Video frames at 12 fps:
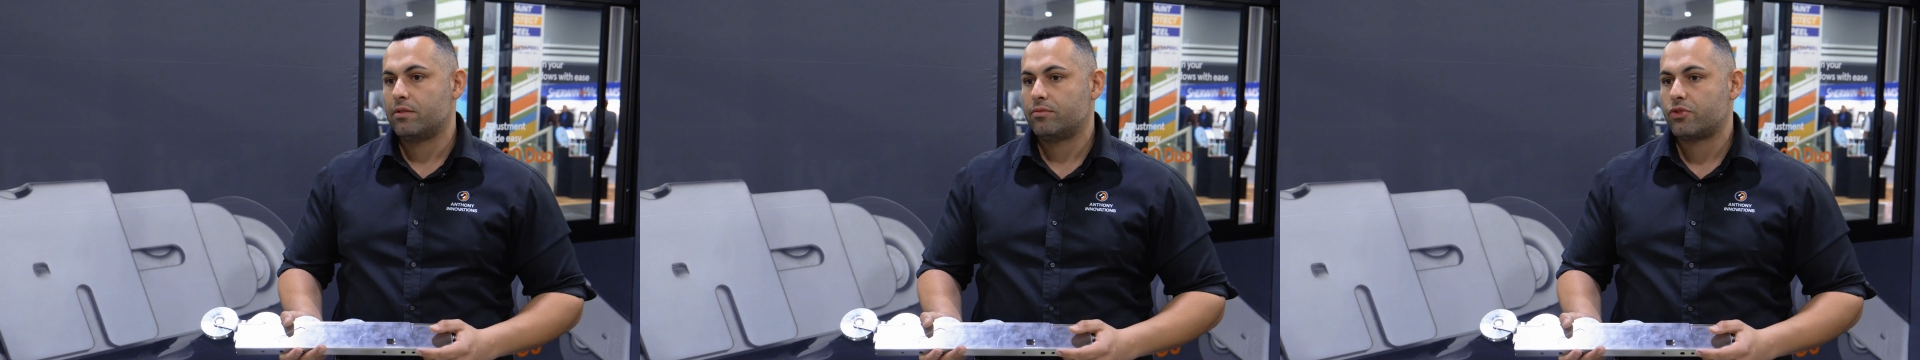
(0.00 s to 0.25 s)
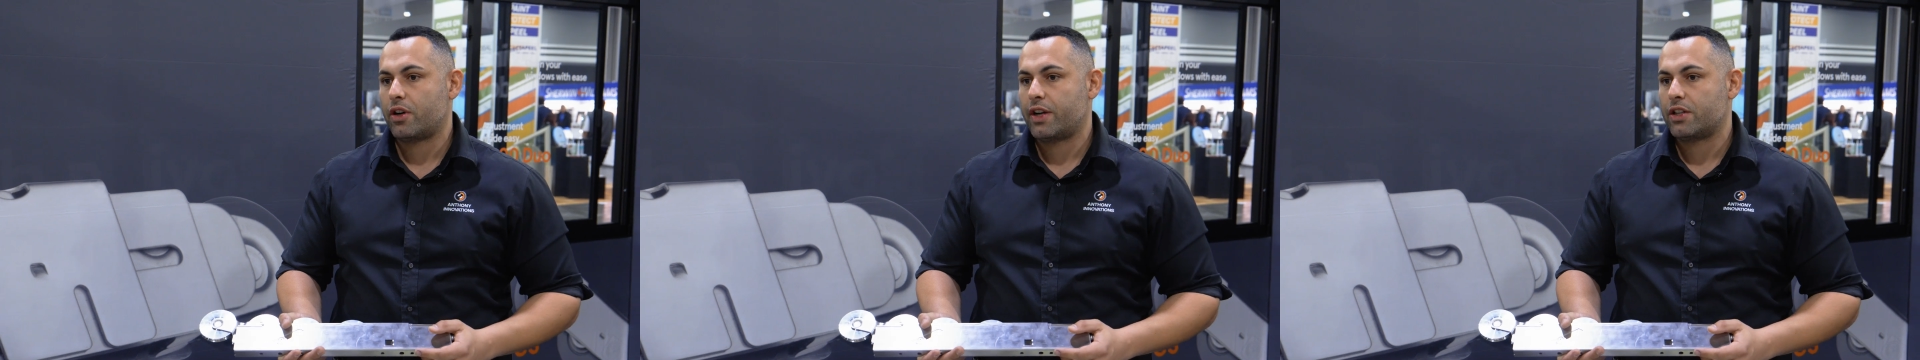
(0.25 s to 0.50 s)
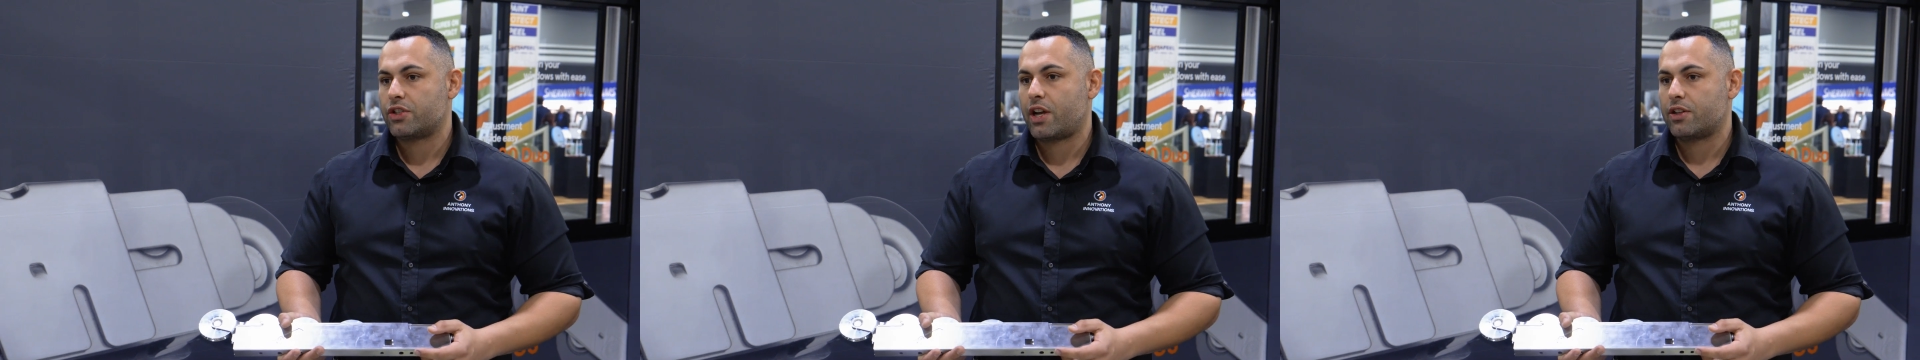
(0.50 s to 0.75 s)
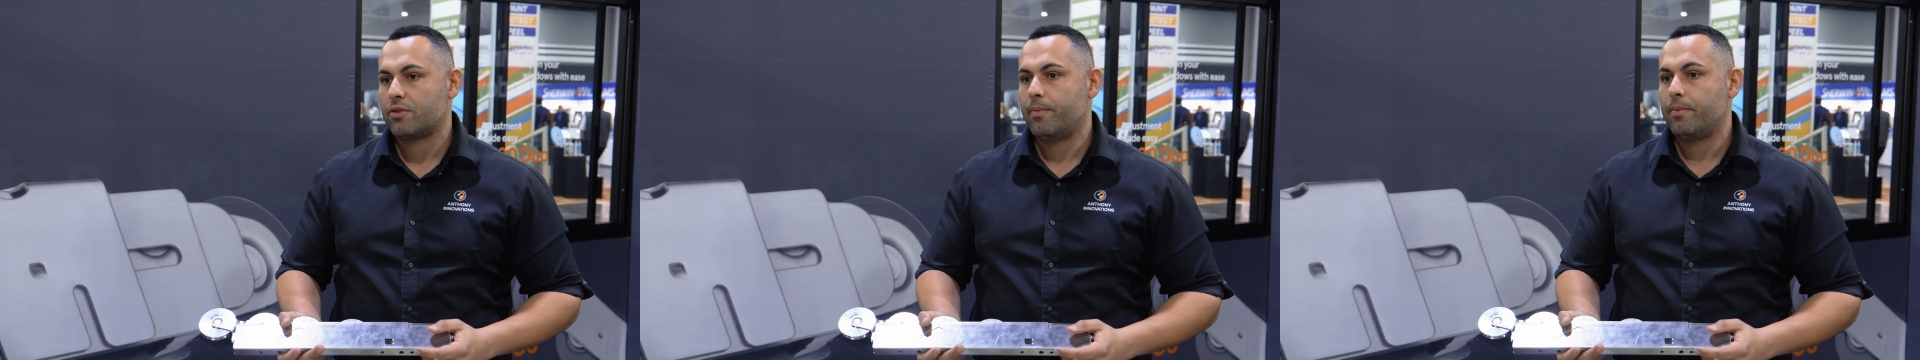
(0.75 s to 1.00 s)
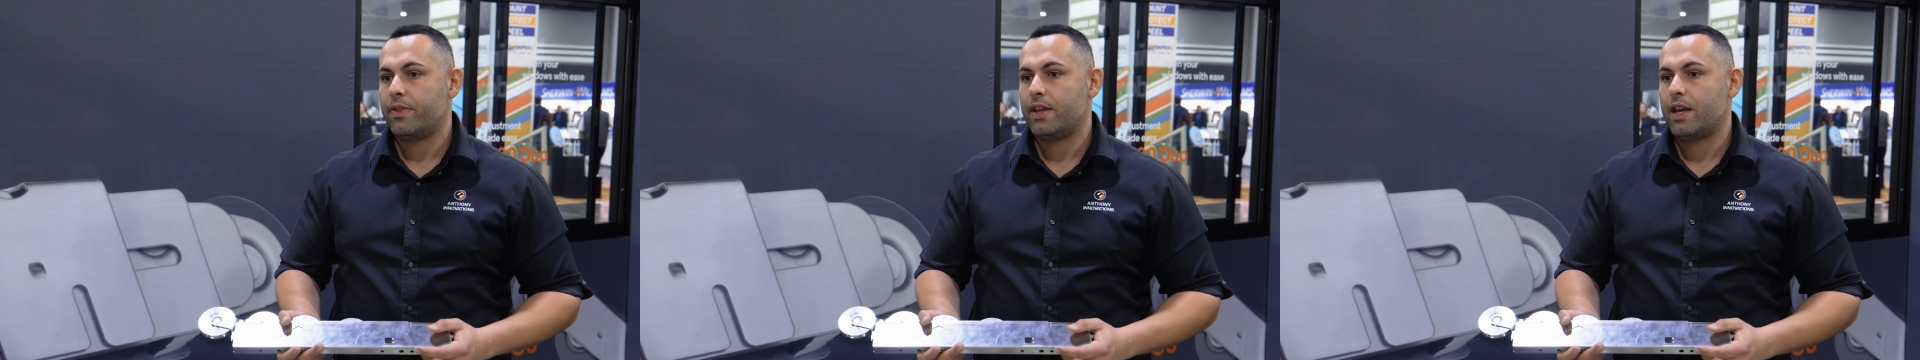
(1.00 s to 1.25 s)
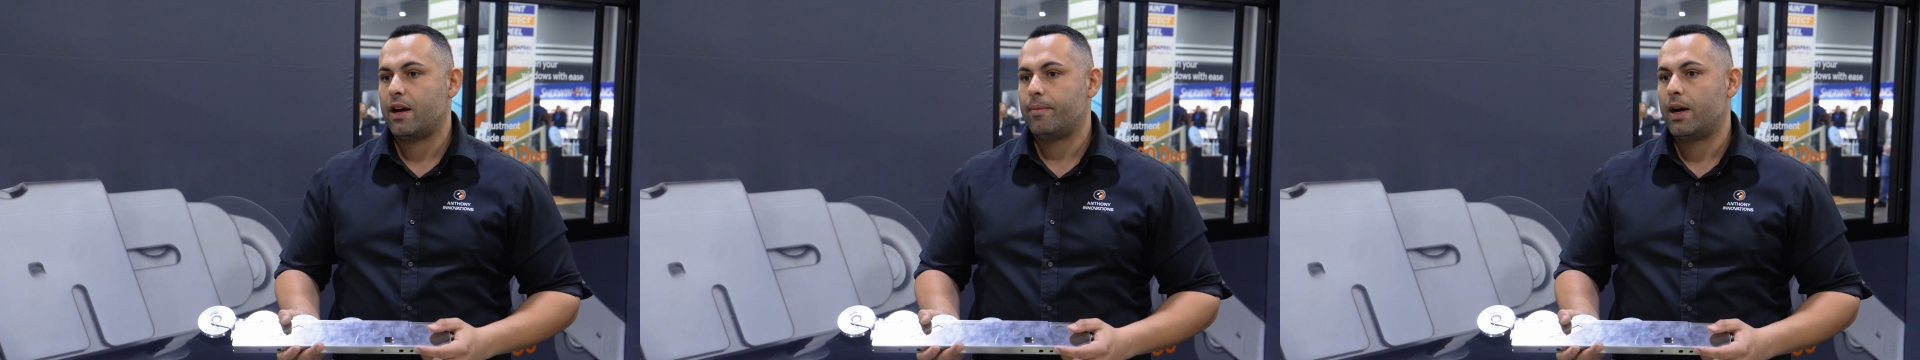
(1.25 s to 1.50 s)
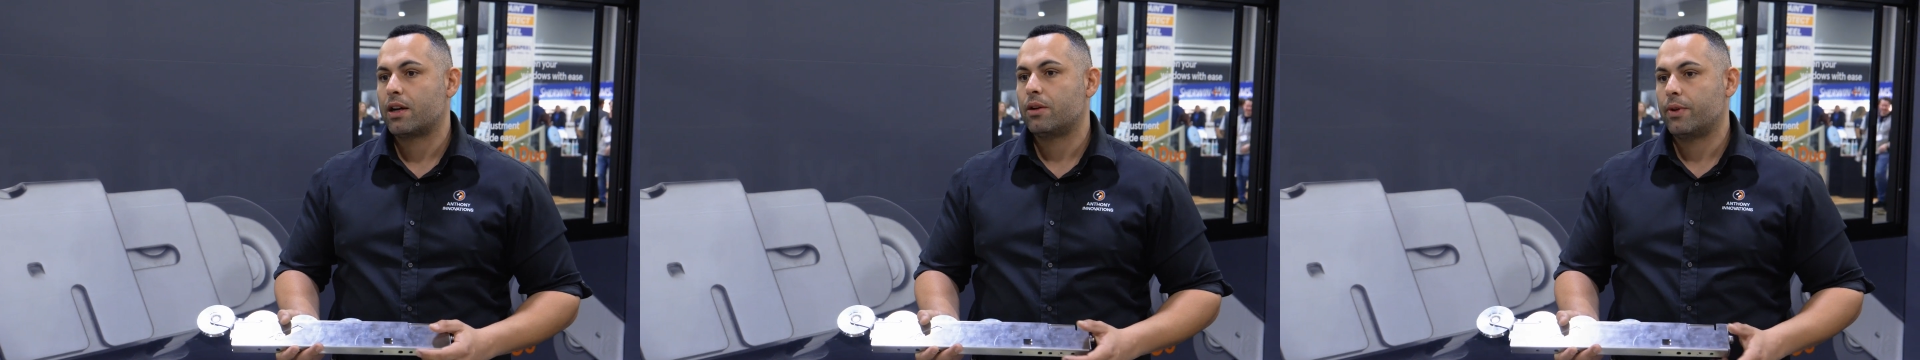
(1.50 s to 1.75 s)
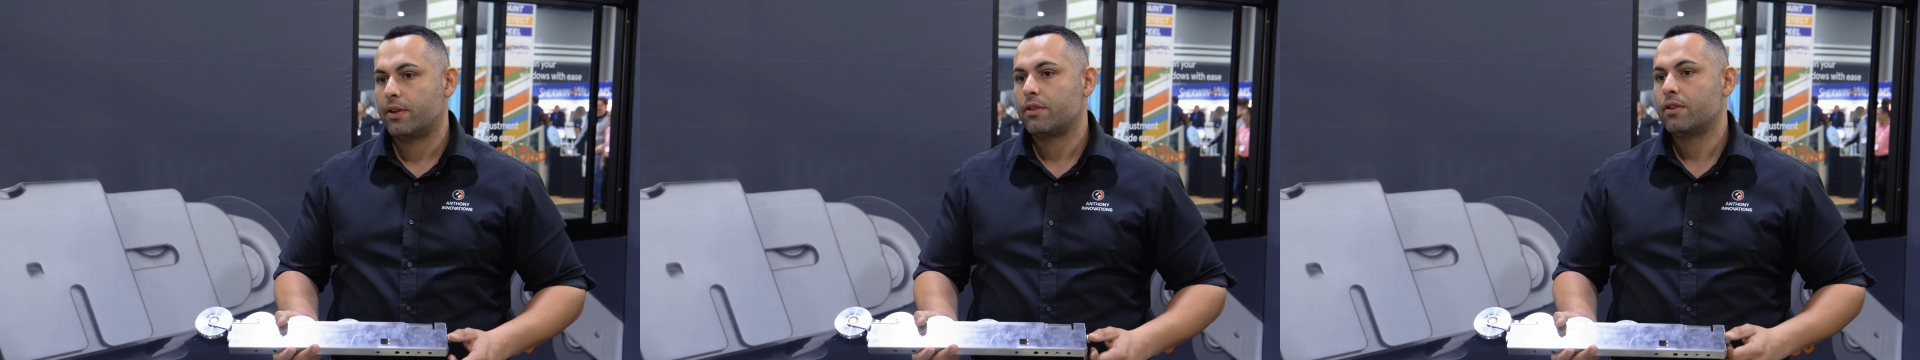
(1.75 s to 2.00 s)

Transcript: and try to educate the market with.